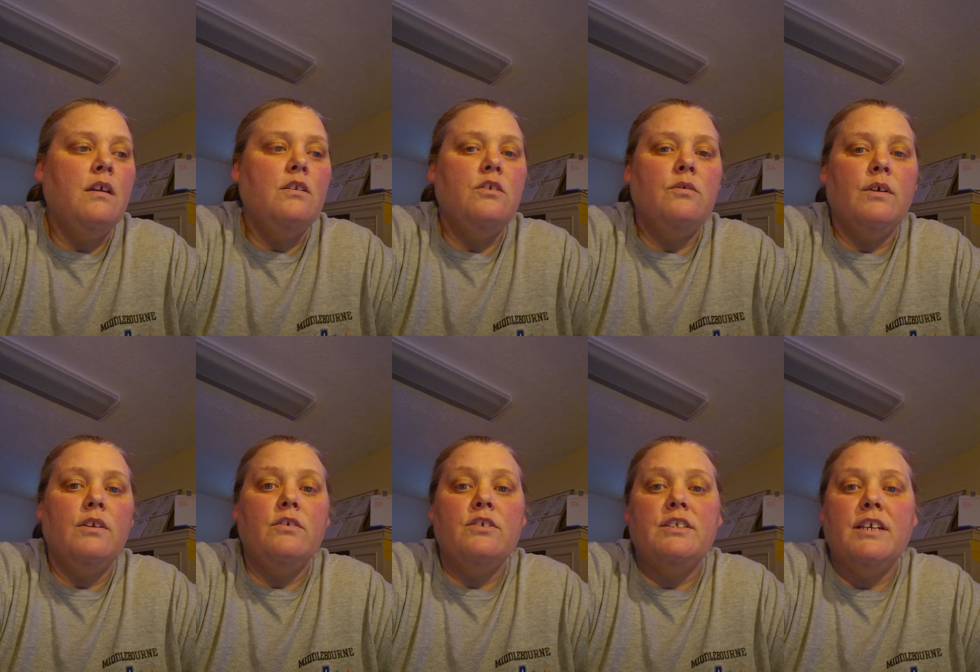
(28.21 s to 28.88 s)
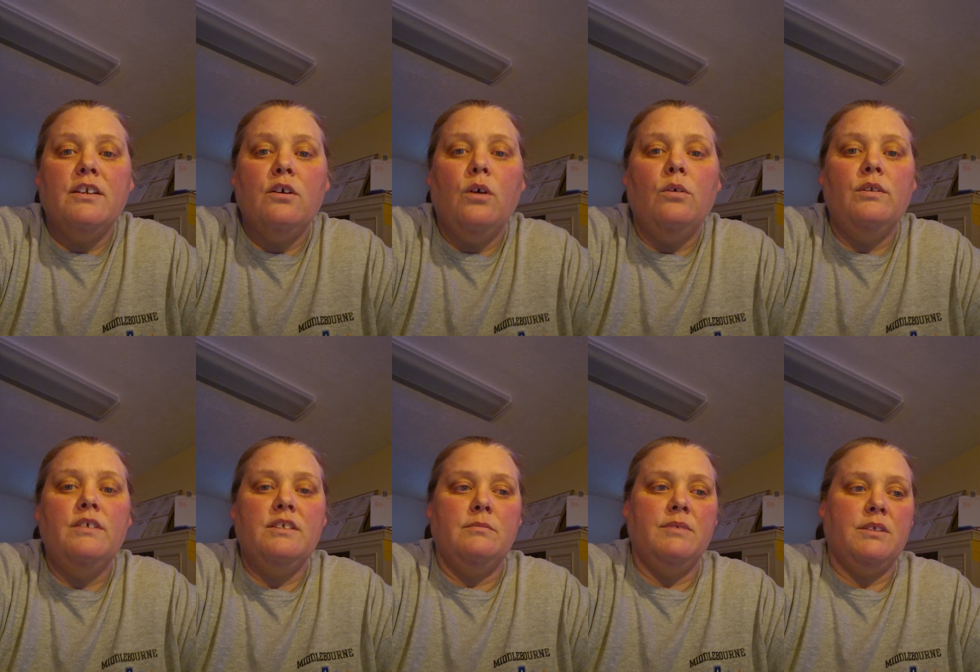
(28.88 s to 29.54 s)
To understand
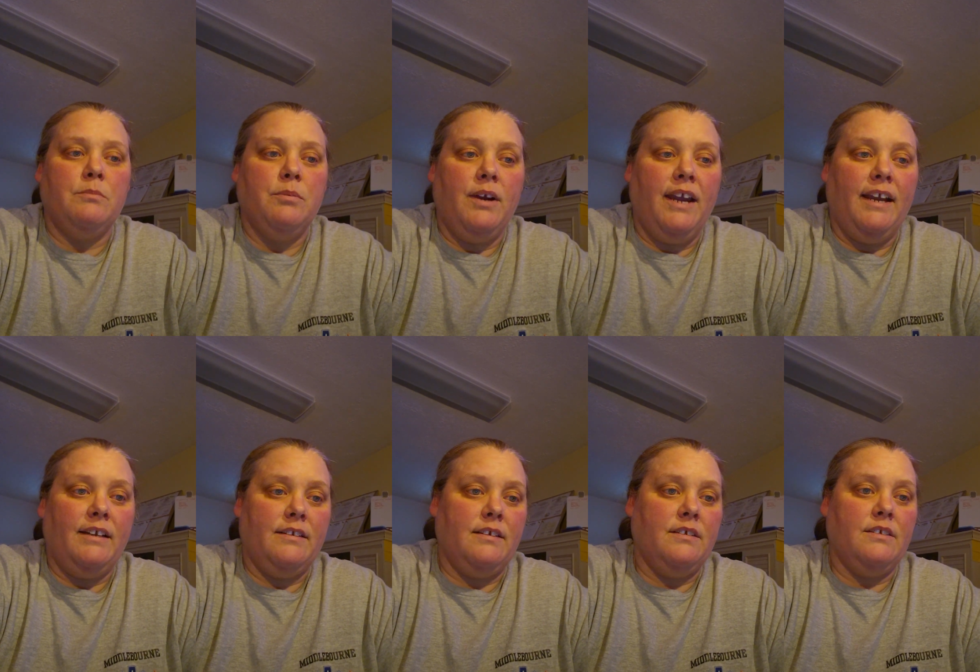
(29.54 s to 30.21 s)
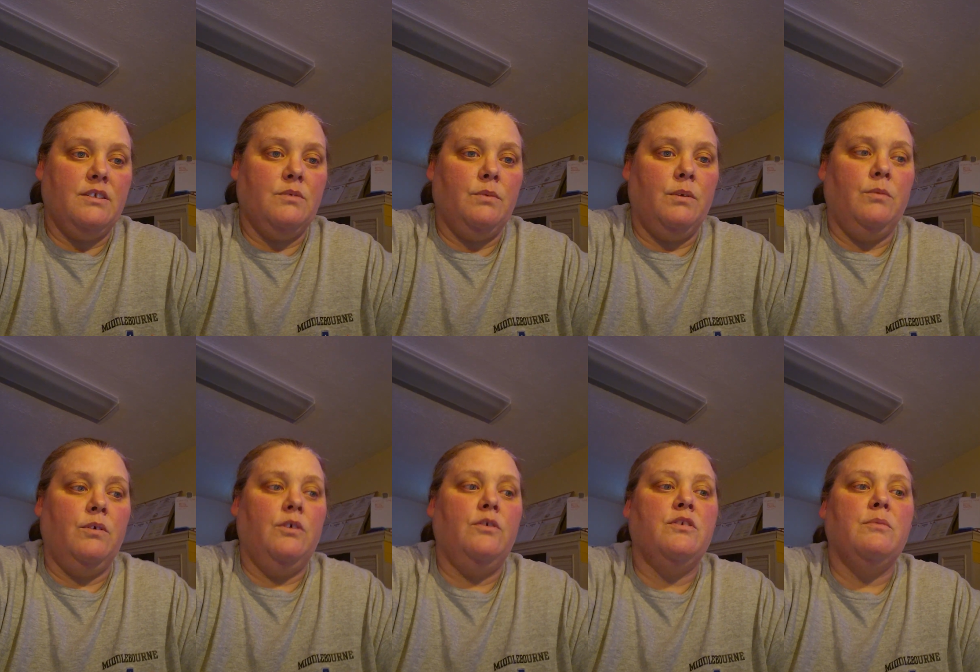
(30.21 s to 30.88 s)
holism as a practice, we
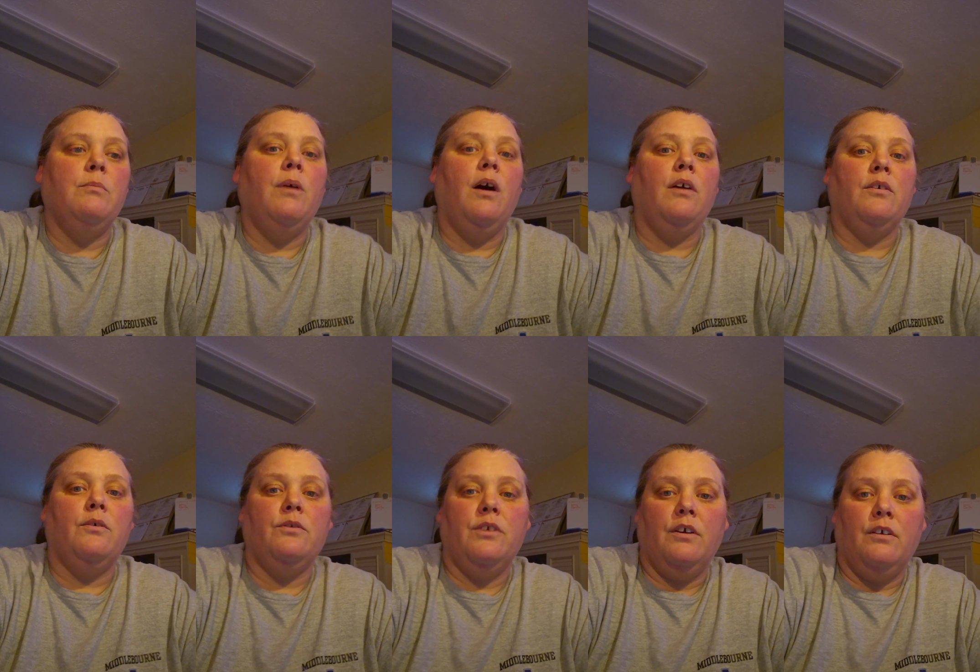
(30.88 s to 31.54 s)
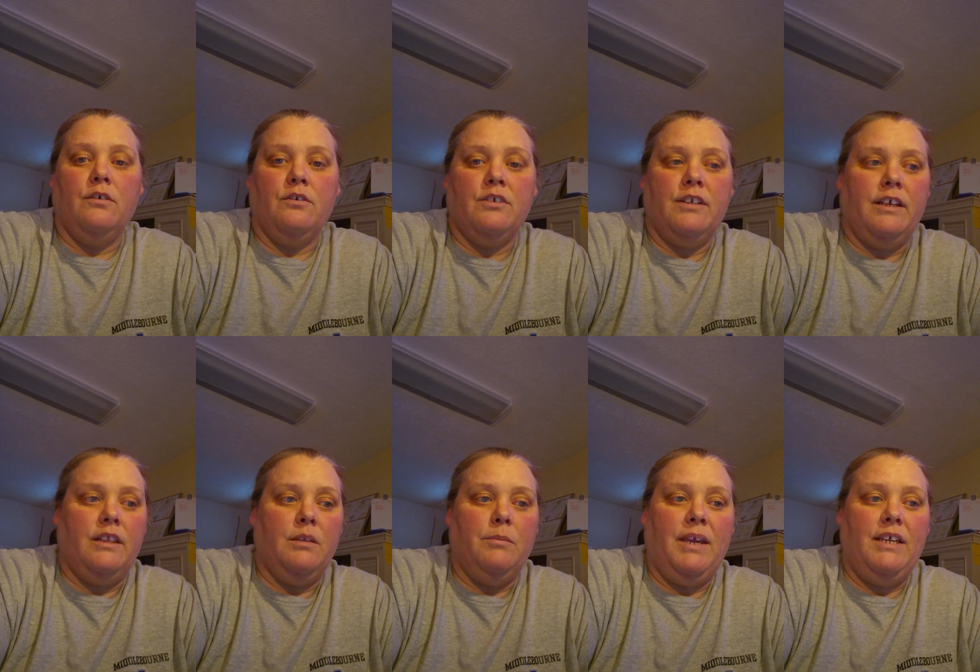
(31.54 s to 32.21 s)
will use a model to
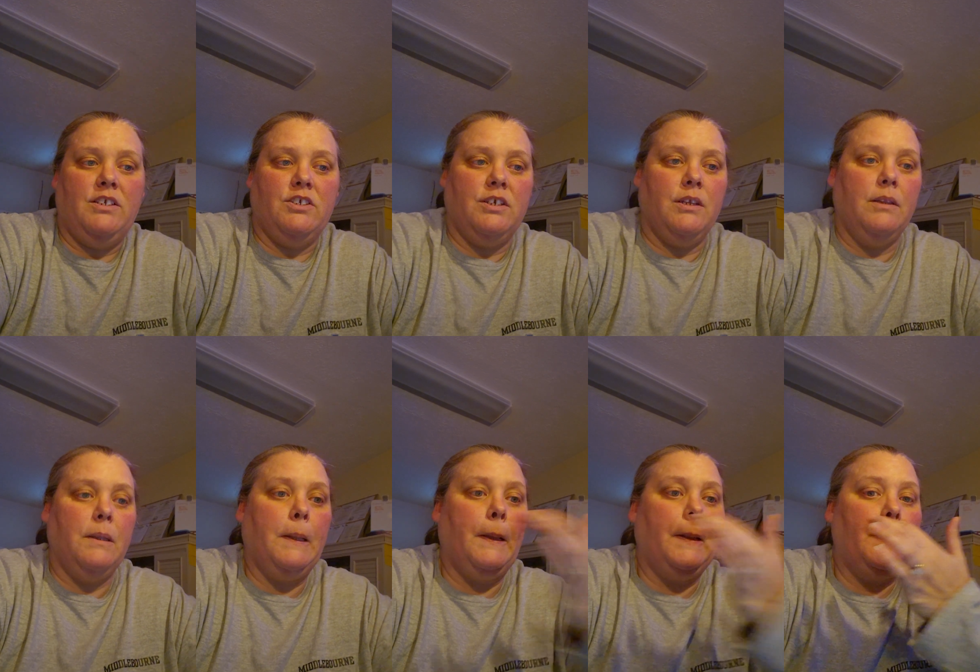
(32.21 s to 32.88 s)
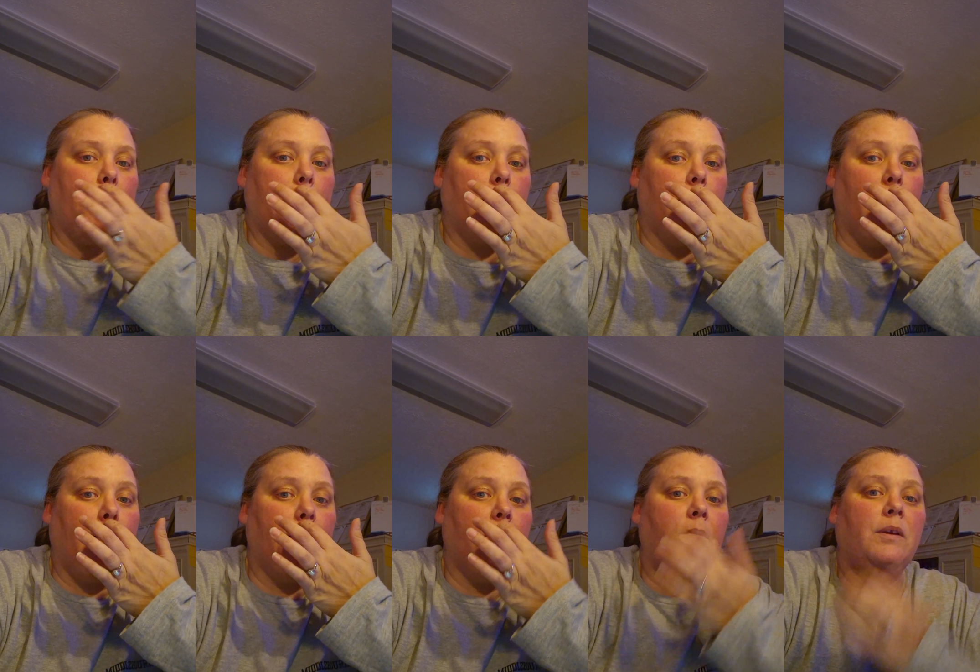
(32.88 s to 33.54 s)
understand the patient. The
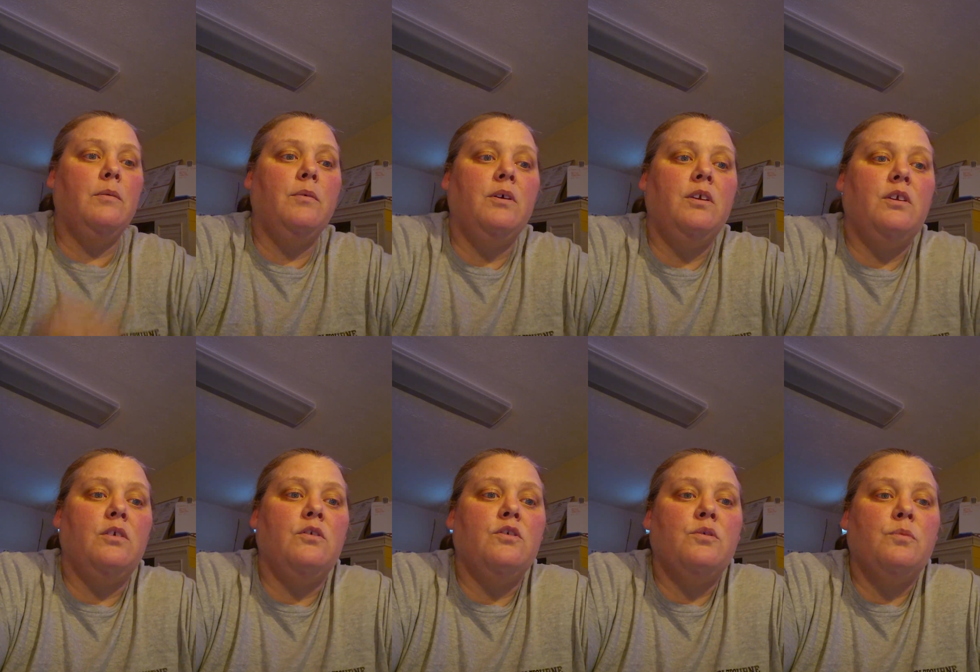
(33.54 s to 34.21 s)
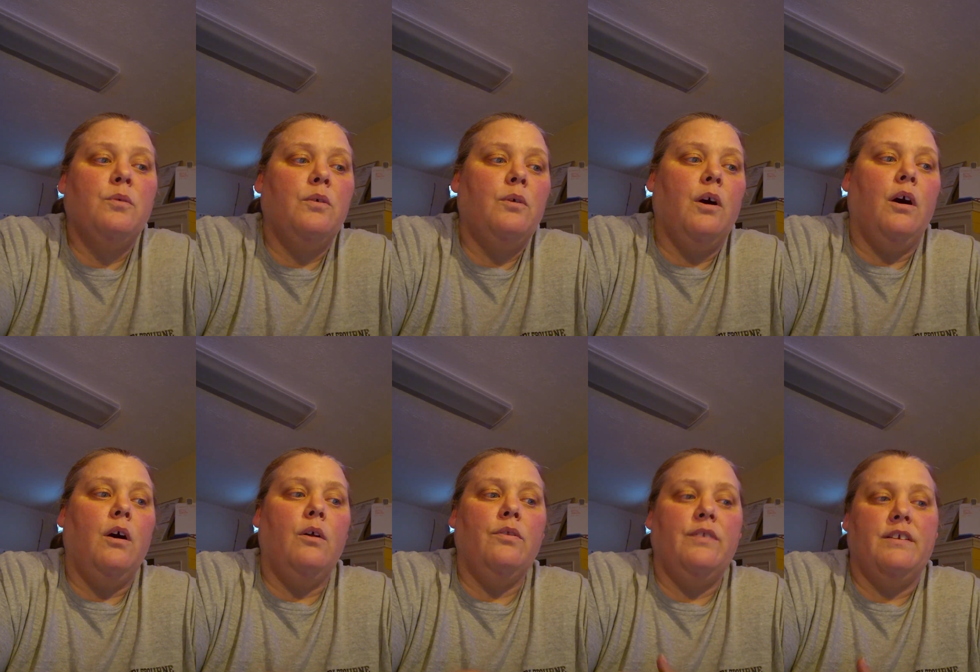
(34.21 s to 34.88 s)
model we will use we'll
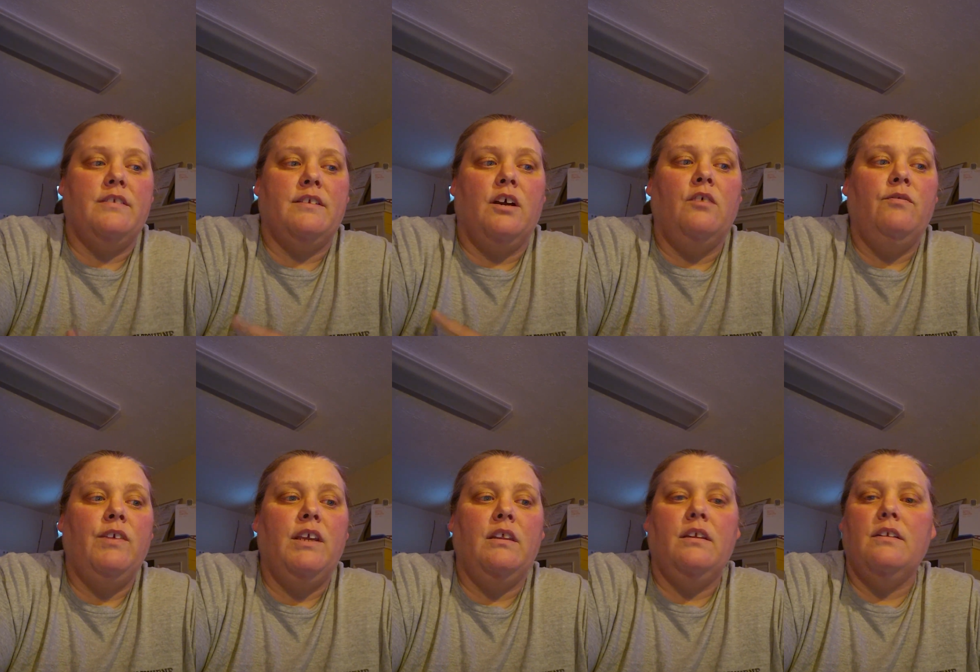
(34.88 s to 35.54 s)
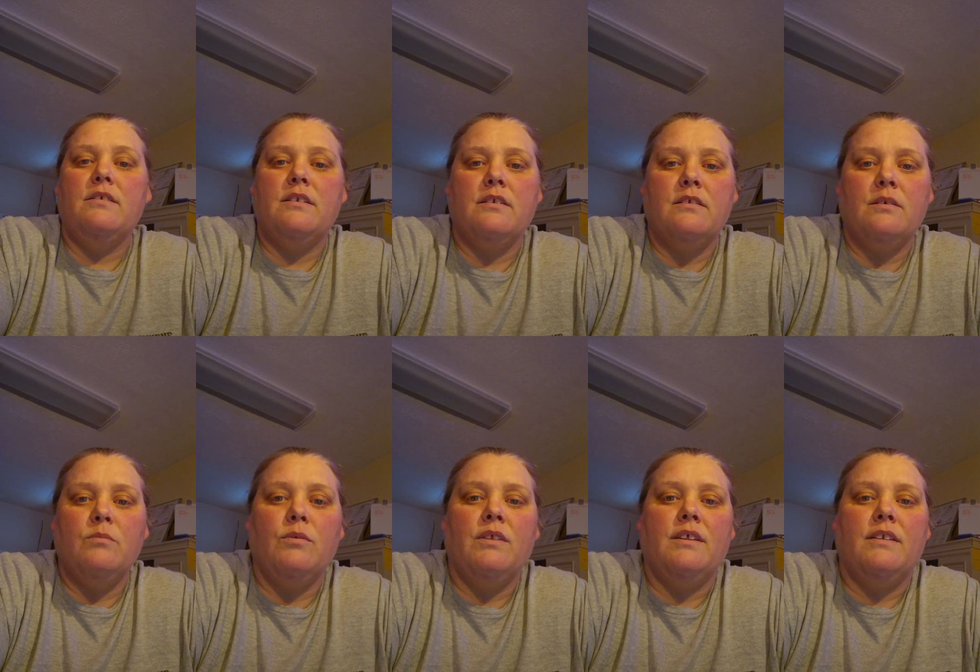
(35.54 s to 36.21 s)
call the self-healing
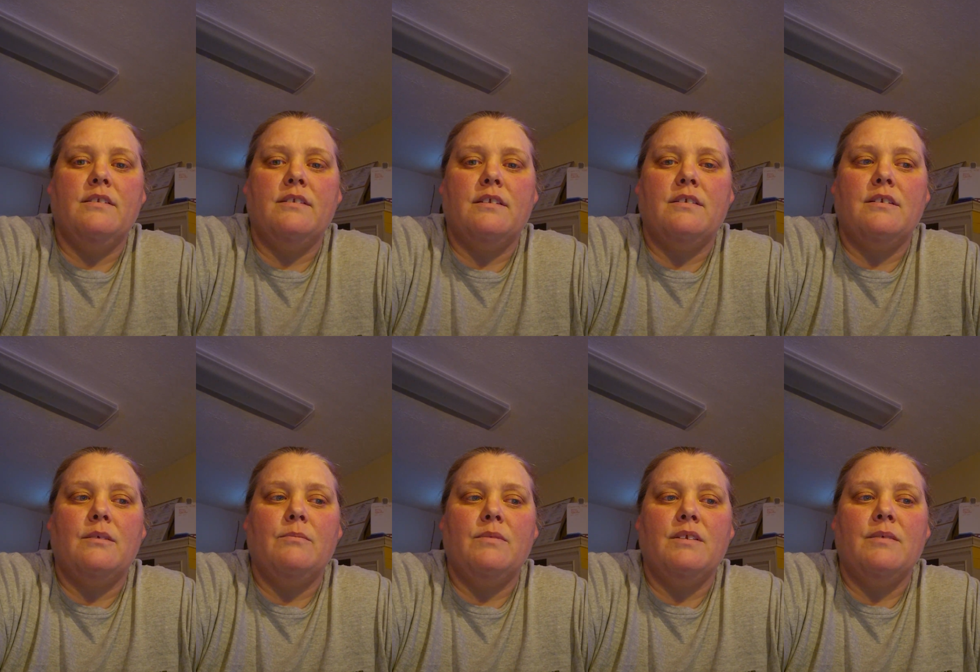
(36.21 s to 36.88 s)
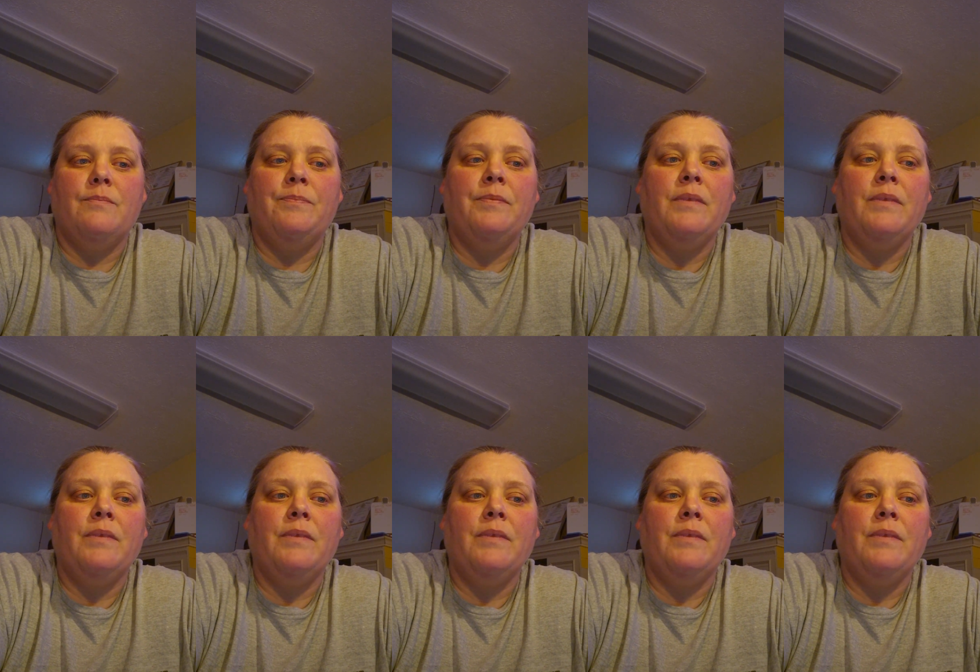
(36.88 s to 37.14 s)
system within systems.